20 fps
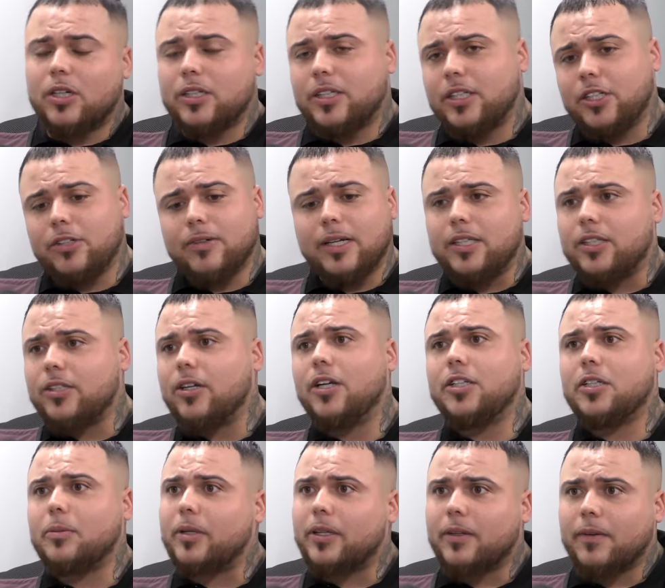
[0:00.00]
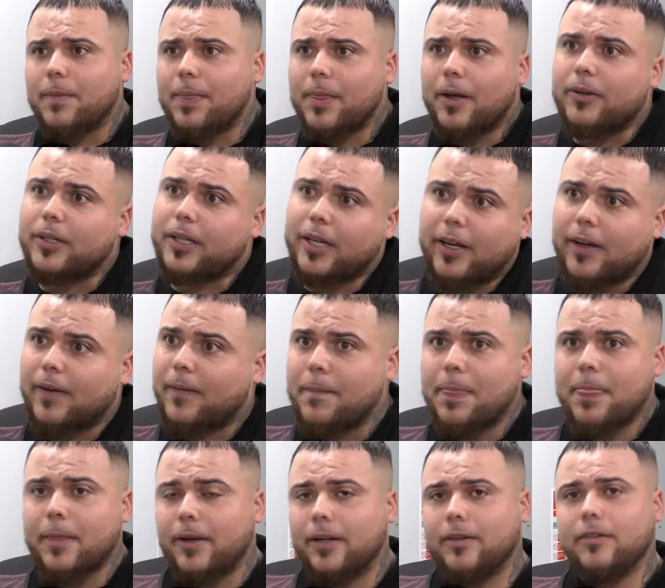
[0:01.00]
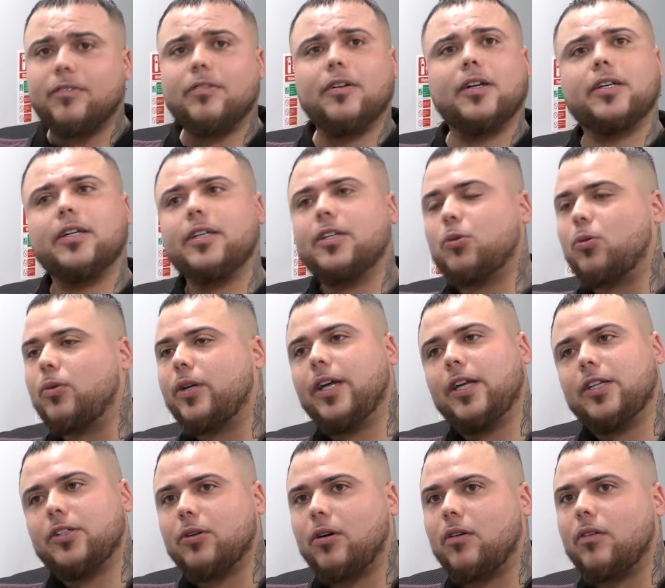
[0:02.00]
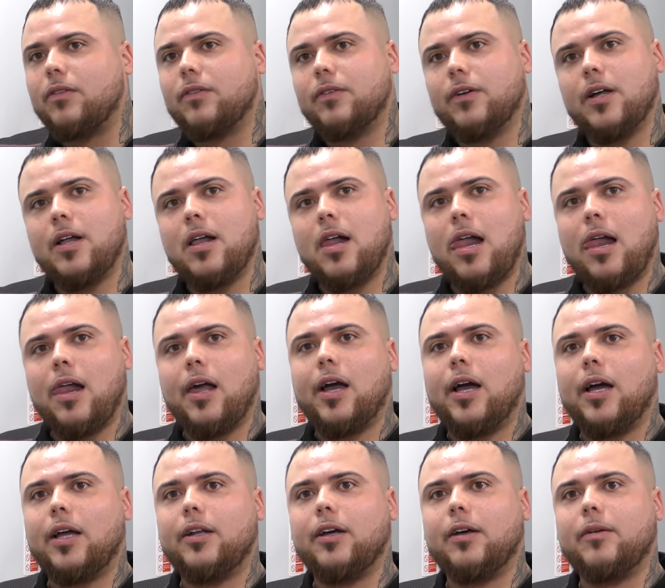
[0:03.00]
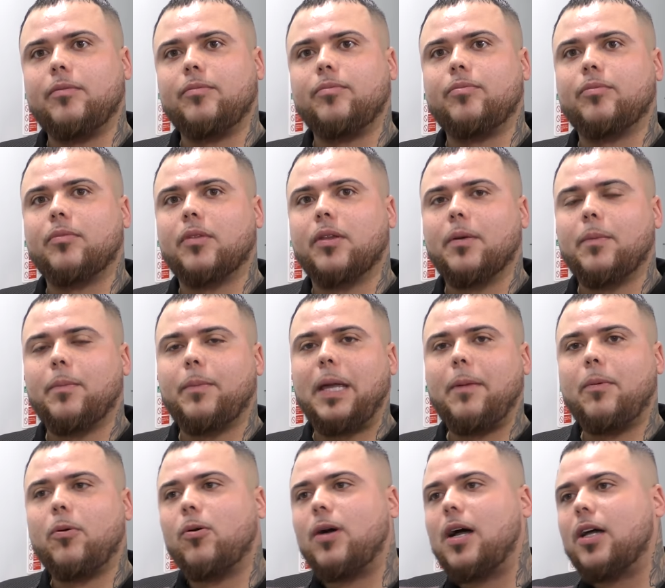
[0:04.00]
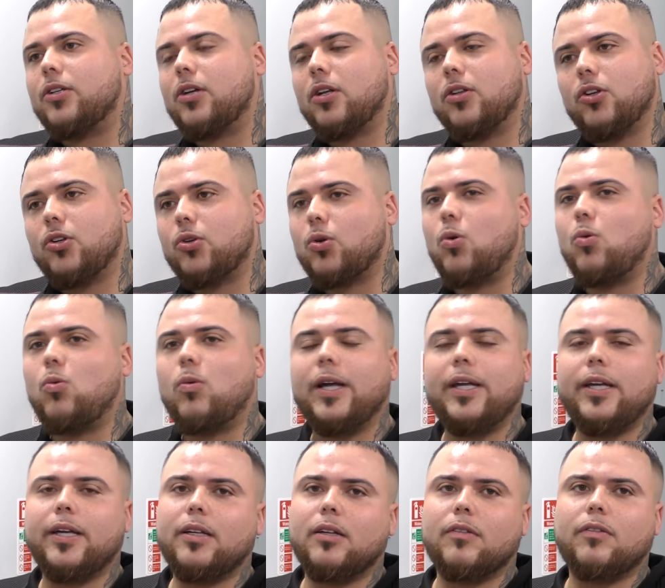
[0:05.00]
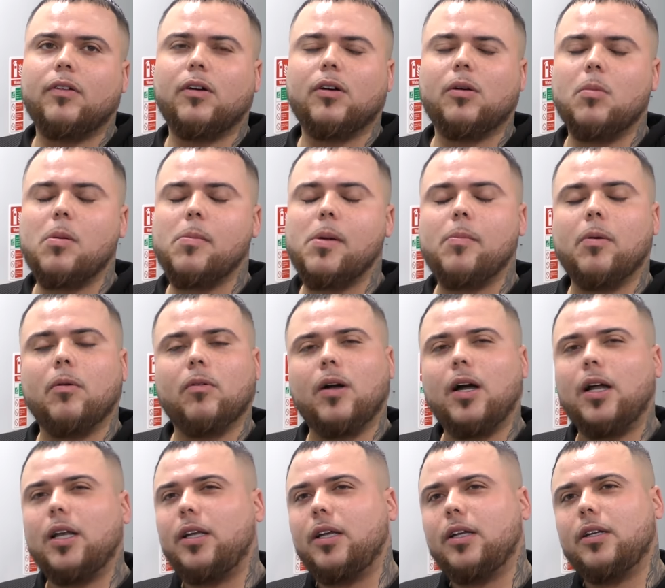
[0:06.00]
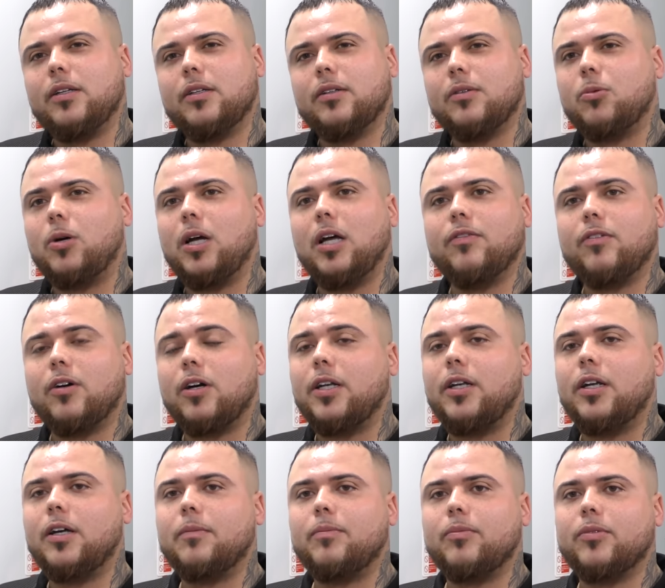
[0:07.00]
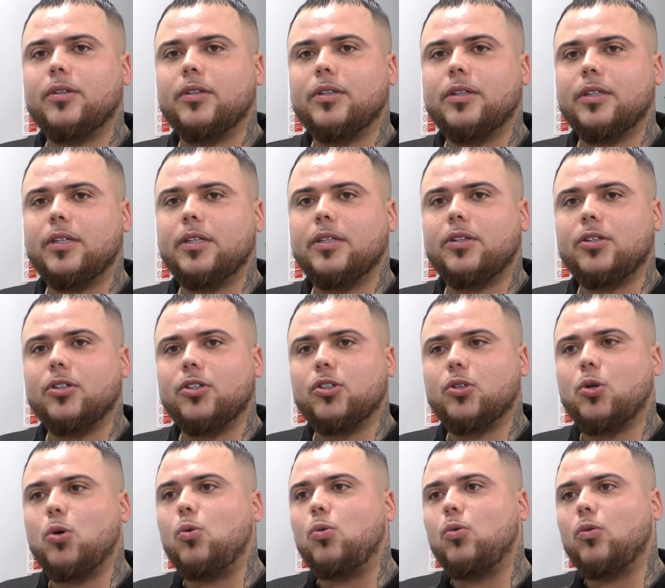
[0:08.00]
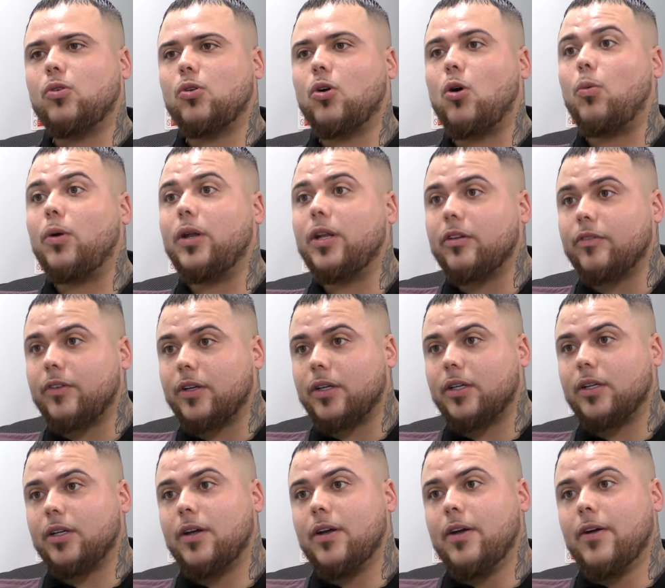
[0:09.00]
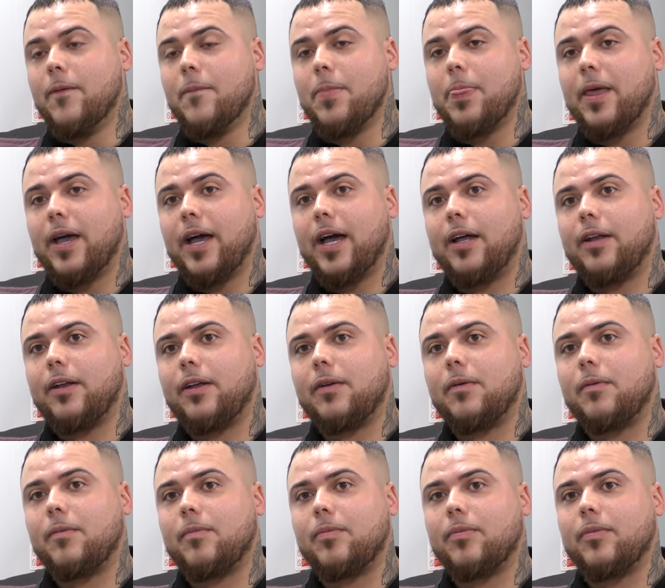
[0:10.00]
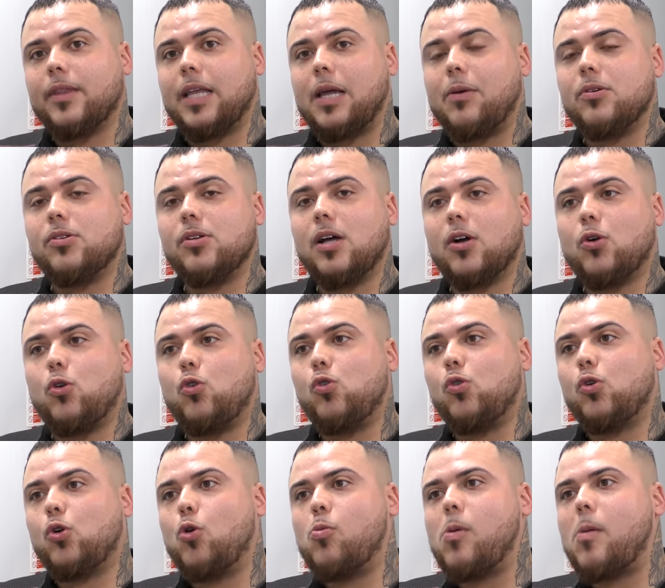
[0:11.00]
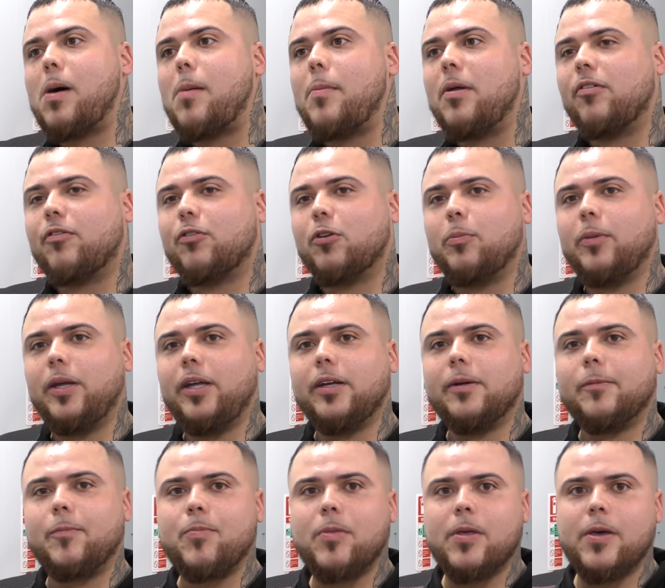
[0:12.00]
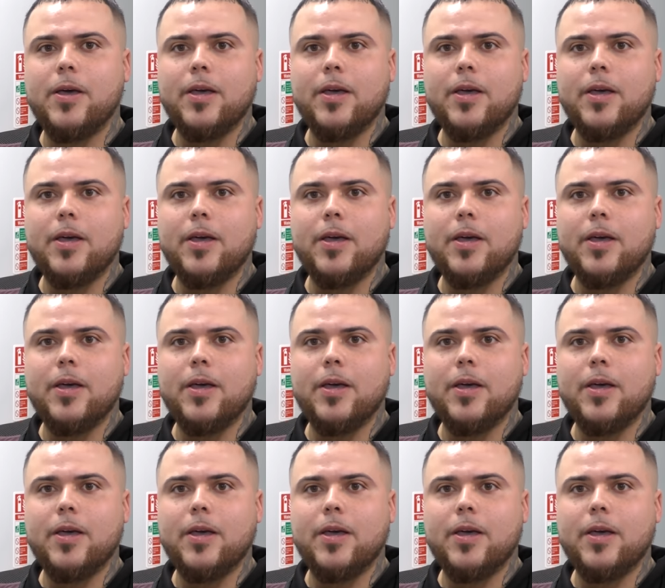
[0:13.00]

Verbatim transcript: I said, you ain't searching me. I don't care. And the fucking, it's all kicked off, and um, people were outside the school waiting, if I can remember rightly, and whatever. And um, the, the school got wind of it, and um, they was like, call, call my mum in for a meeting.